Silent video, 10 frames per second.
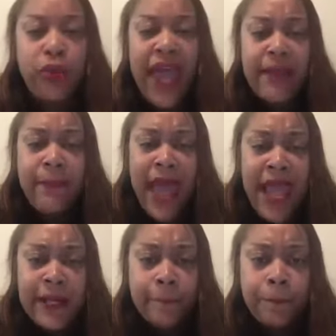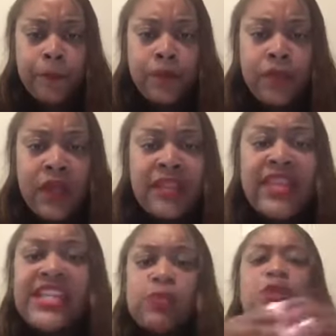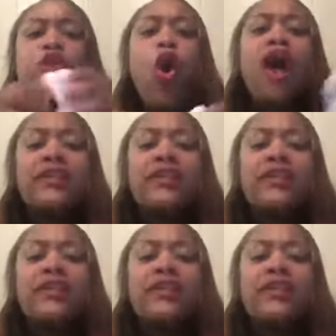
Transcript: Amen. This was all